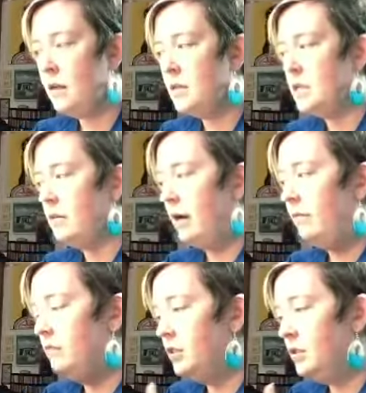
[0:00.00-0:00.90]
So I
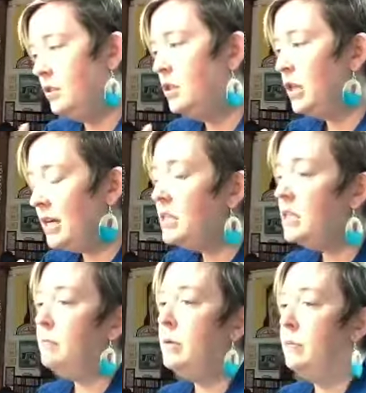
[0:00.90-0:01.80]
suggest
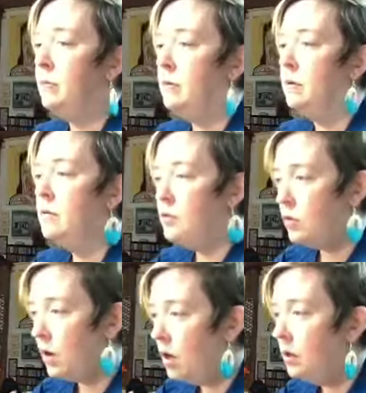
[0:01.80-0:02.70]
to people
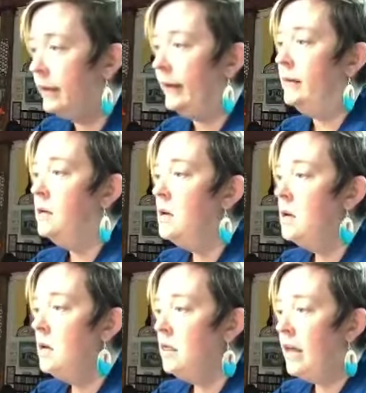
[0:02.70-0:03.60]
strongly
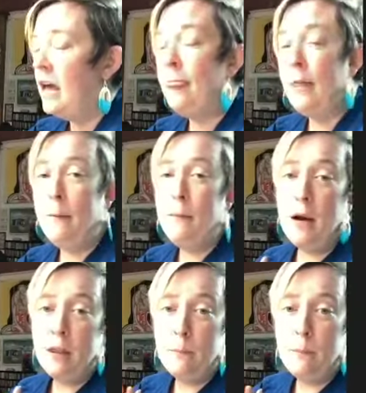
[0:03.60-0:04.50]
that they
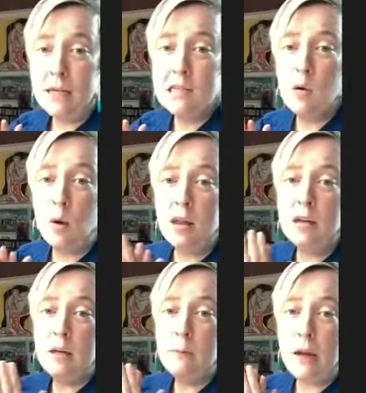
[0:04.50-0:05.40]
buy the best
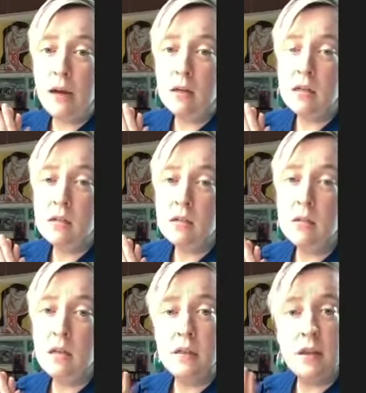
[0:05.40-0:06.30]
quality paint
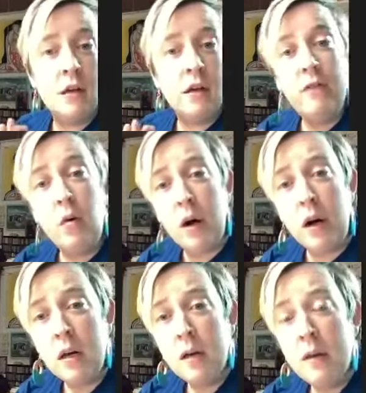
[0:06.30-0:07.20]
that they can afford.